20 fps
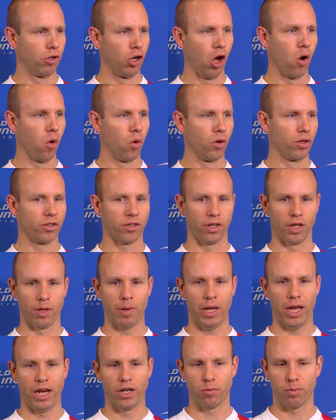known to the
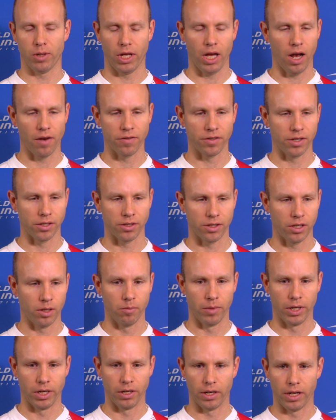Page playoff
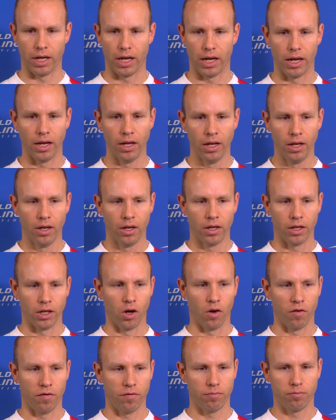system, and uh, you
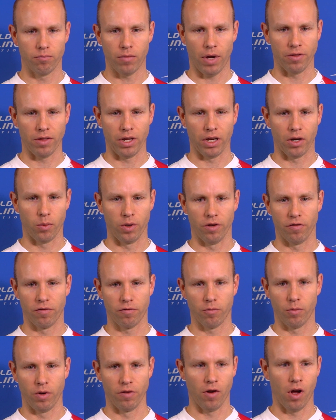know, I think
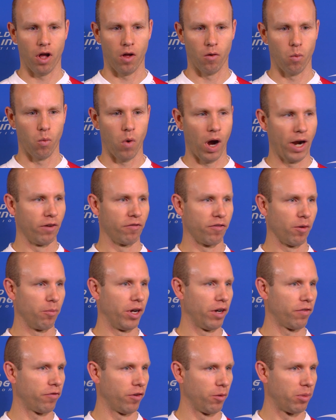we've we've all won
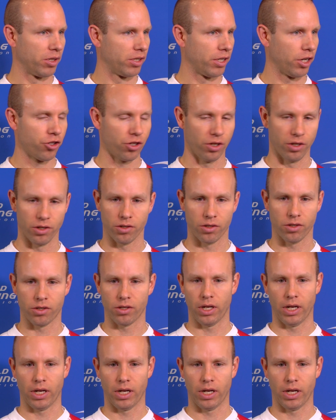from different positions